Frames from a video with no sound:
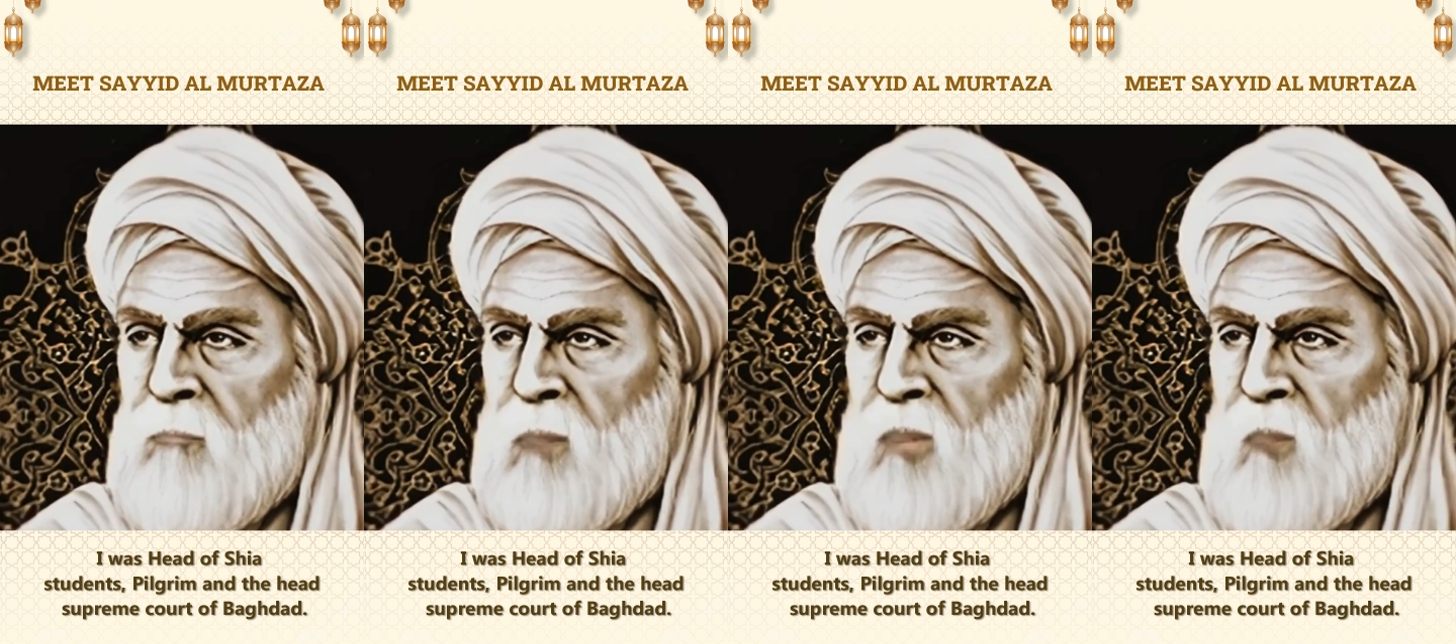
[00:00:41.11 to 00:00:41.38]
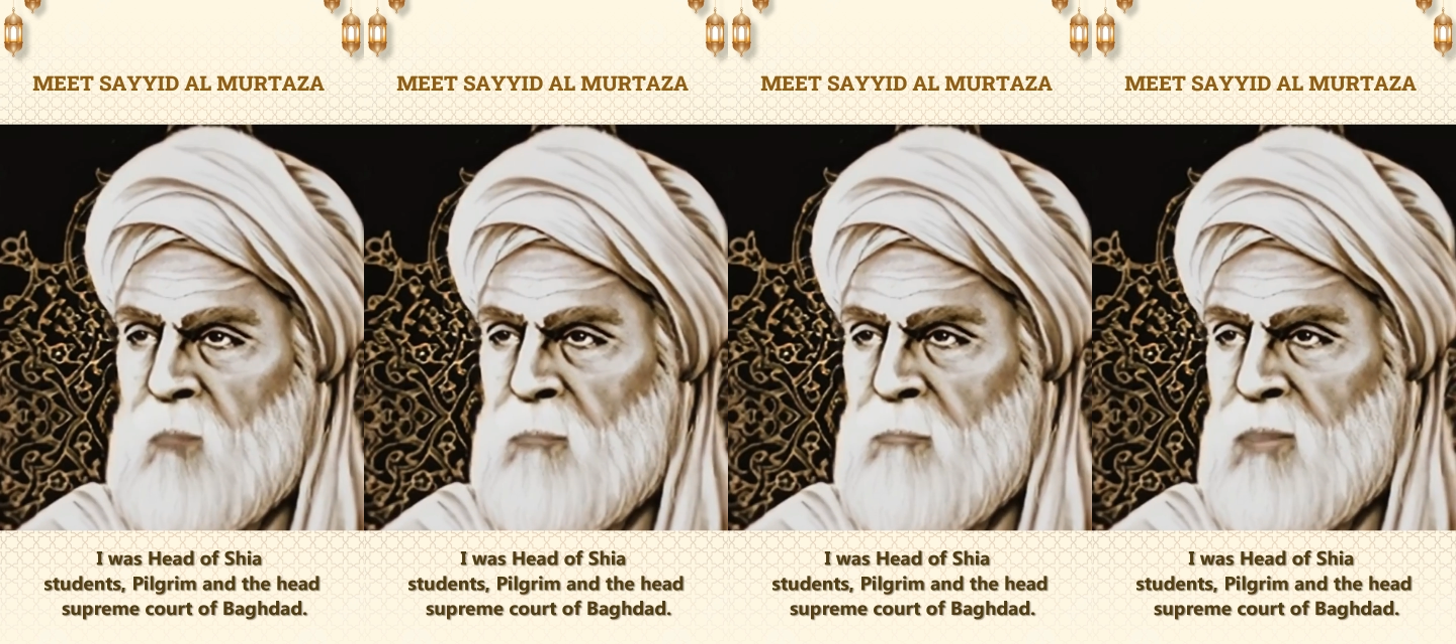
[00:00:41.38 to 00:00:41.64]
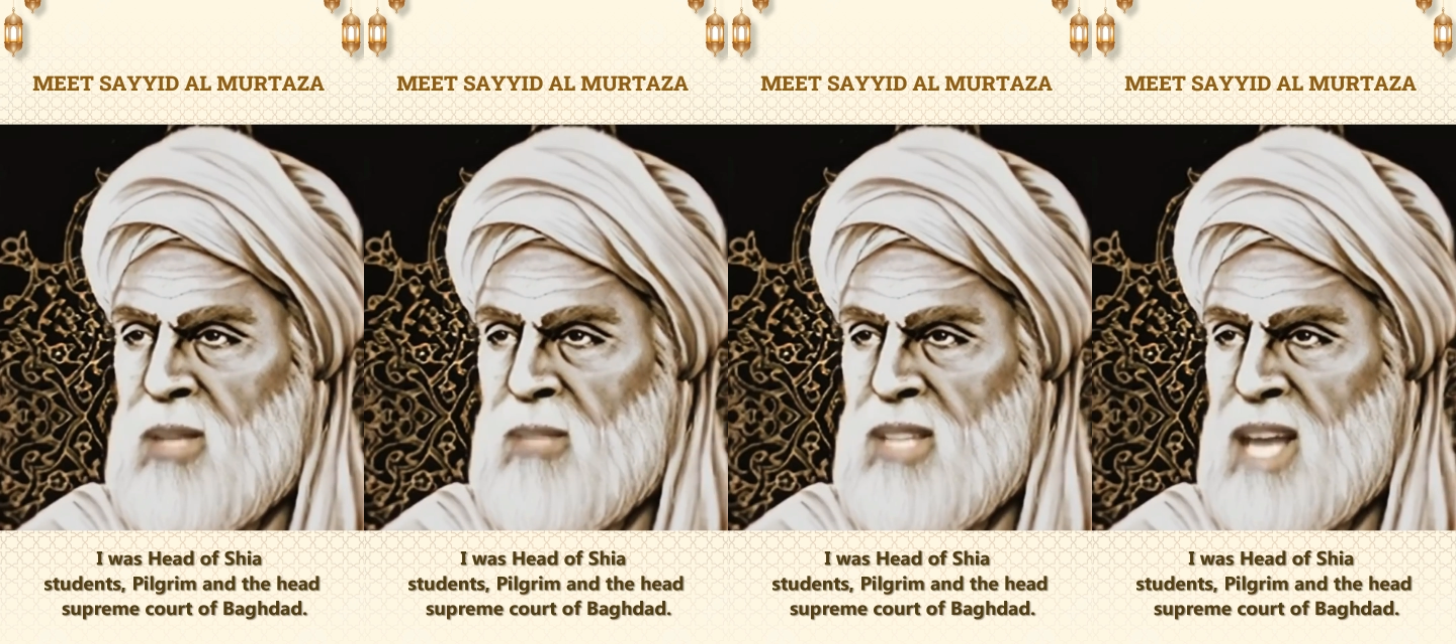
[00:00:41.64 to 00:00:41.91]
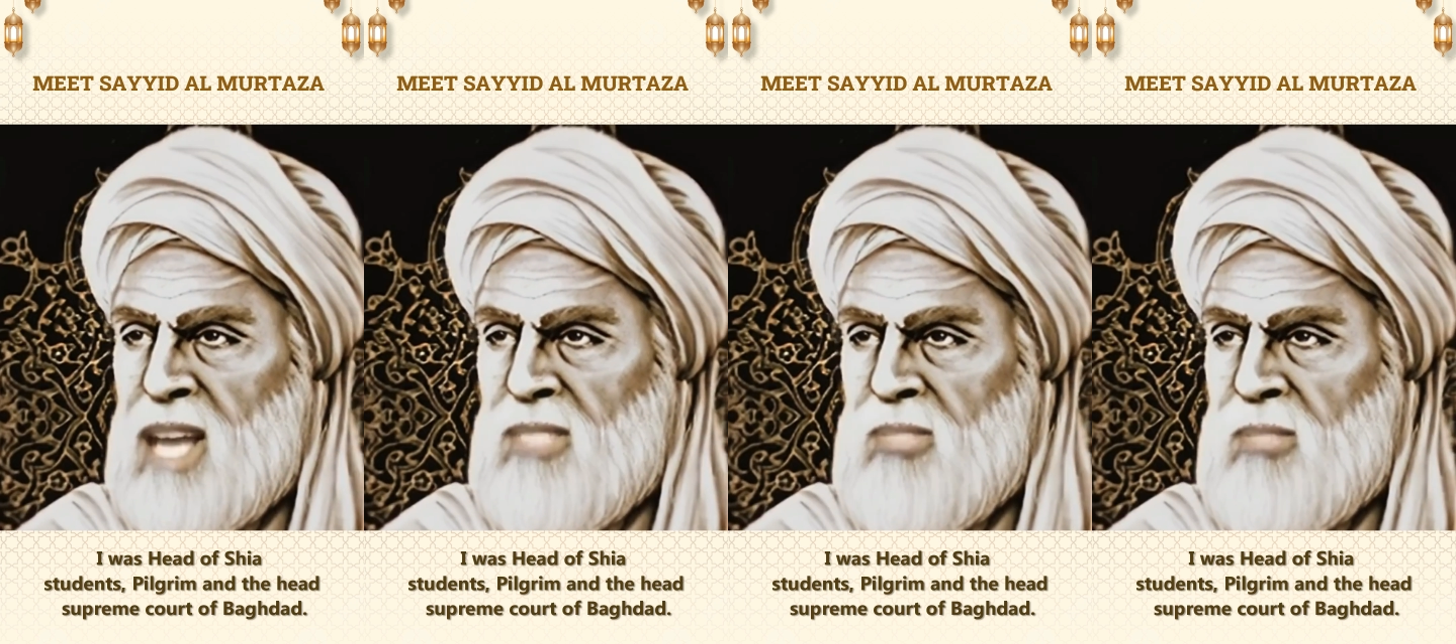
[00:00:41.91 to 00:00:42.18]
pilgrim
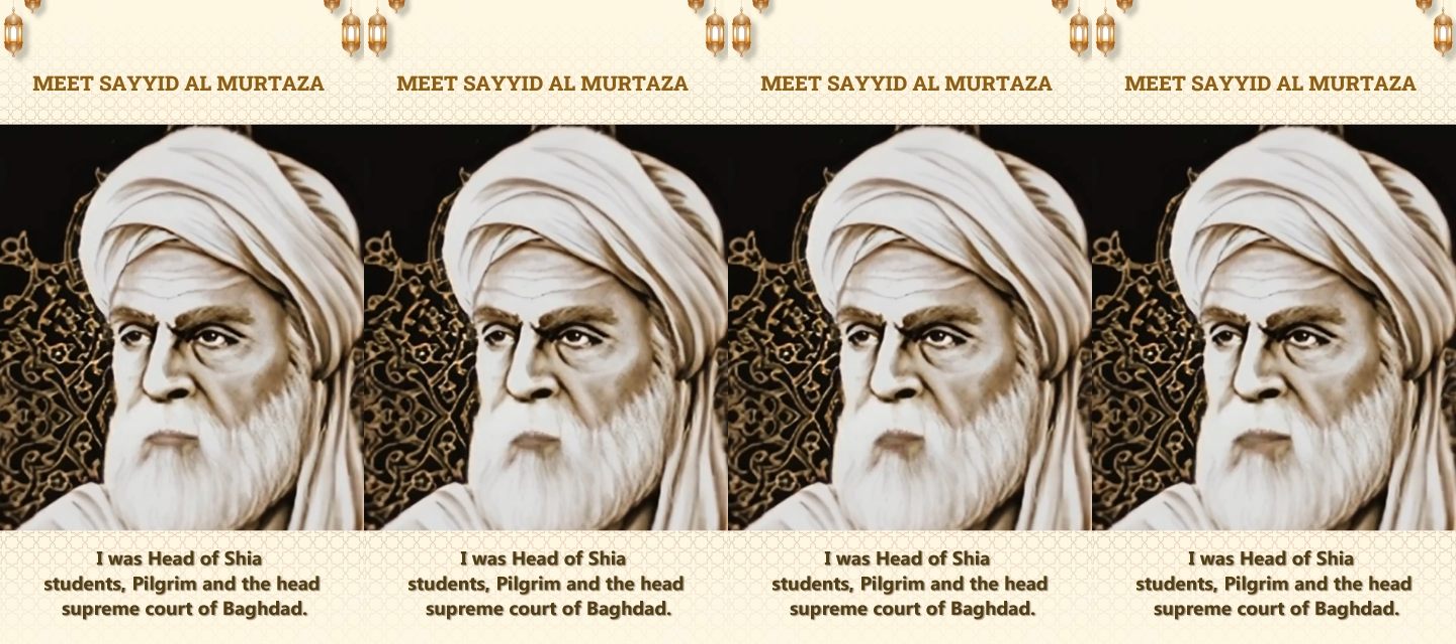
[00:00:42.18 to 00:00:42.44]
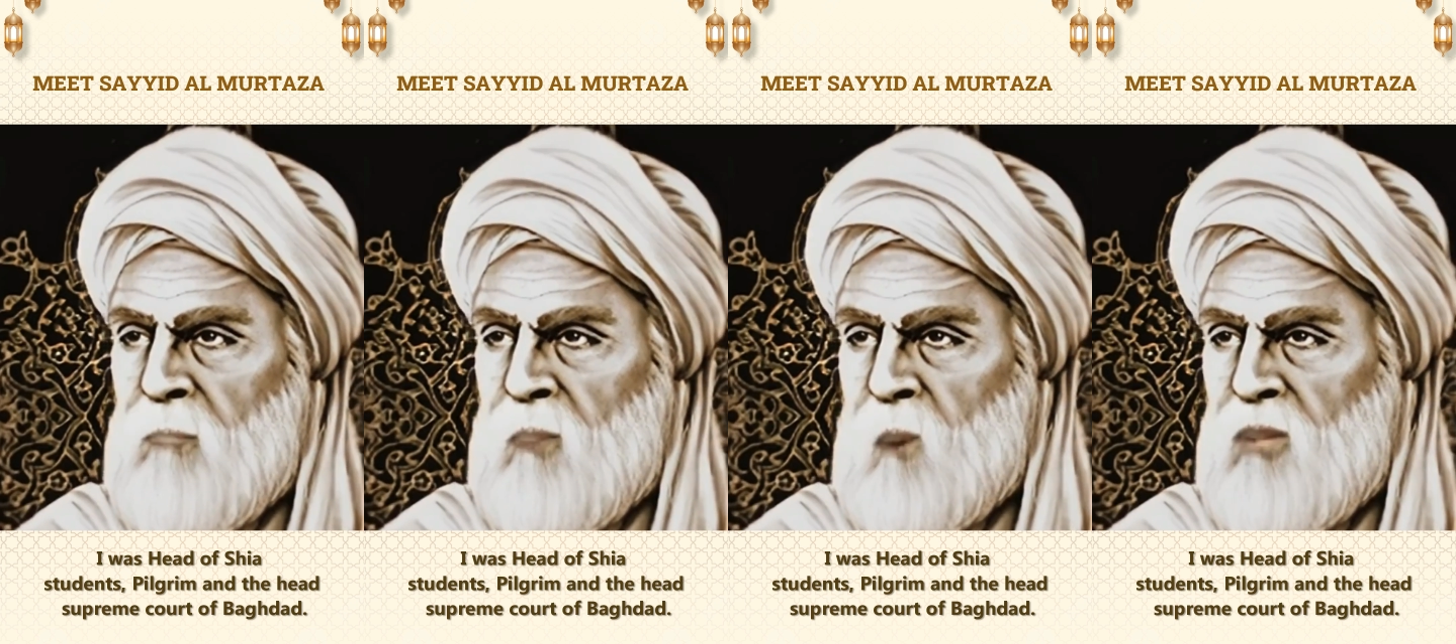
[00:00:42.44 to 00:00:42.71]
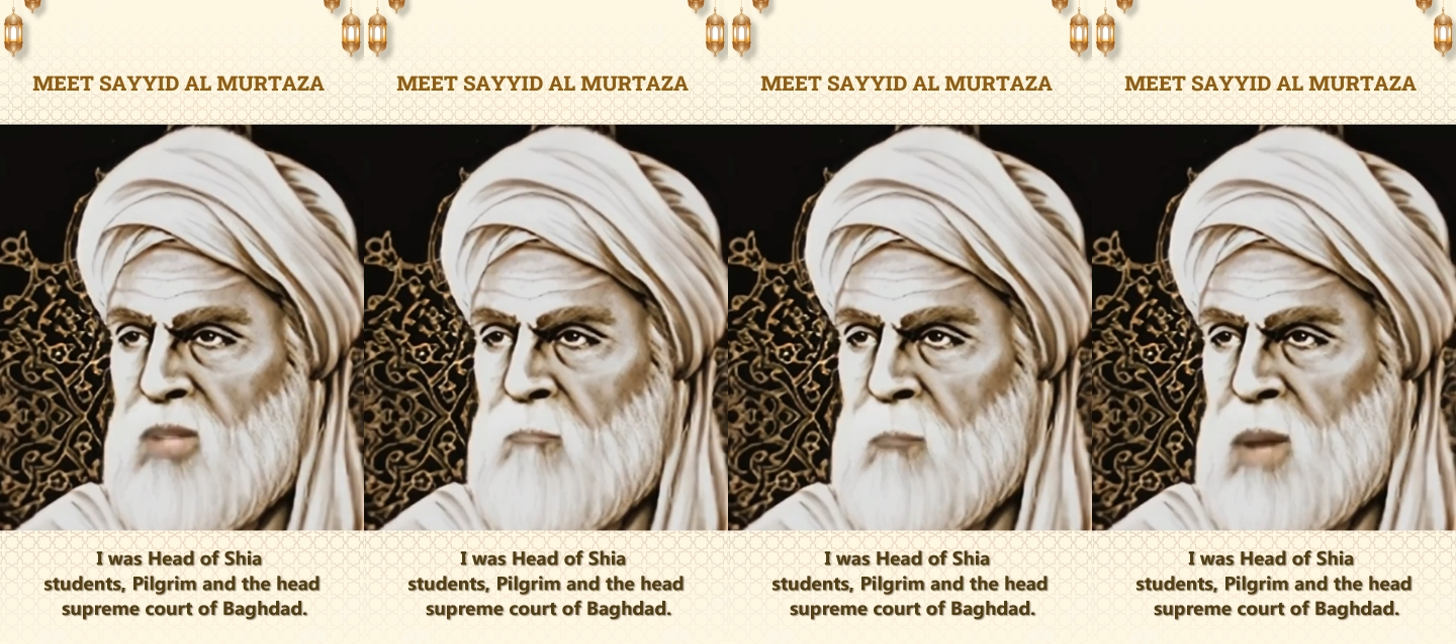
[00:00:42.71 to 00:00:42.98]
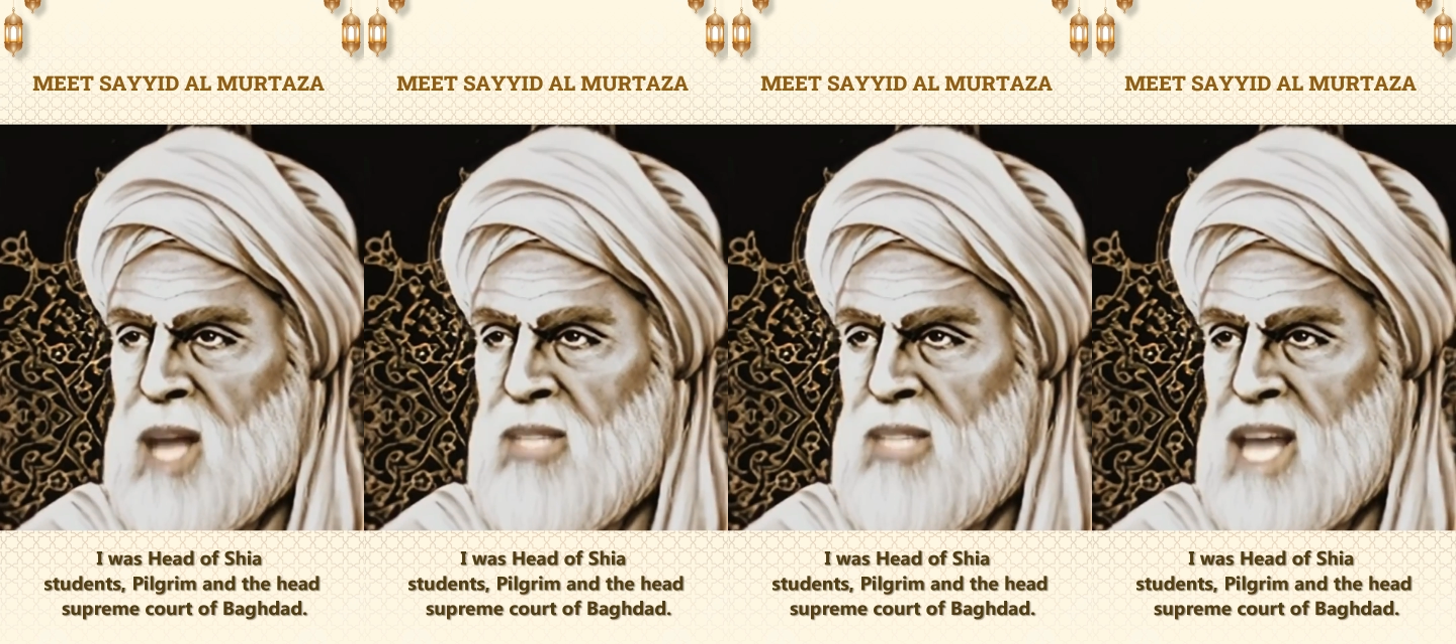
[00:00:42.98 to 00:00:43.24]
and the head Supreme Court
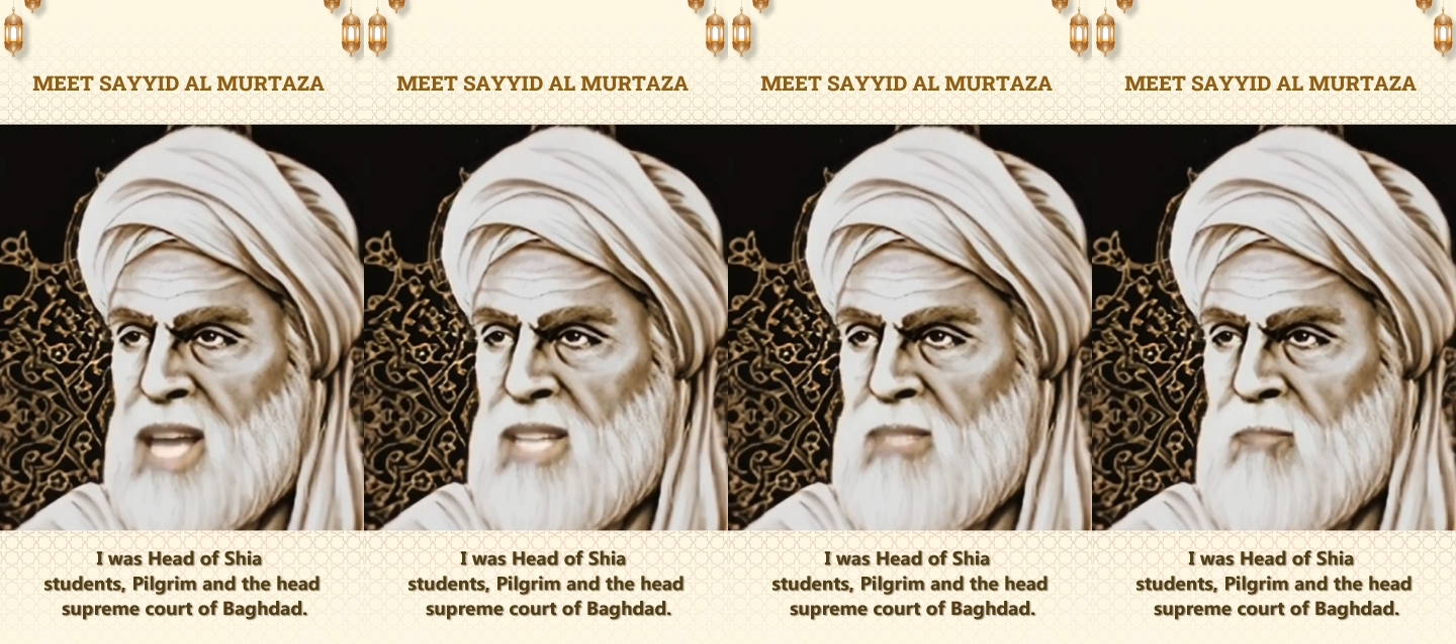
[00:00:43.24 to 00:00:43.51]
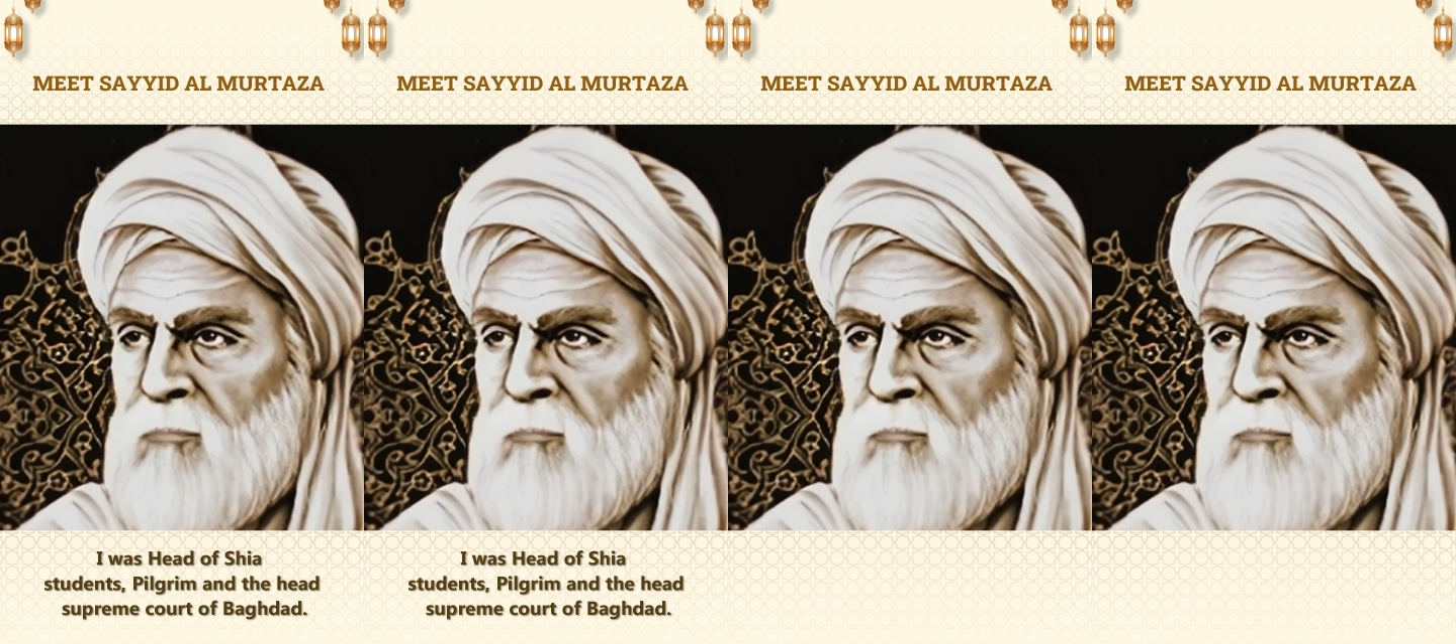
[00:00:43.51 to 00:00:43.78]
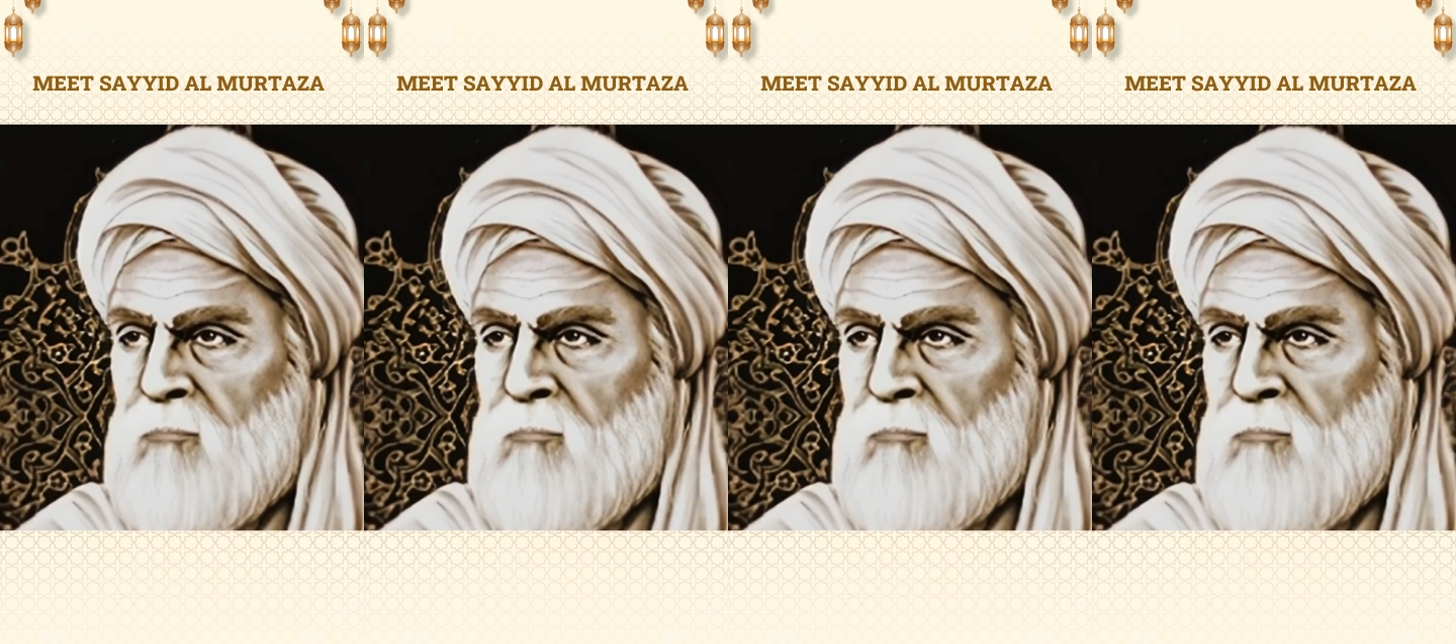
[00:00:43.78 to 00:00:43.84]
of Baghdad.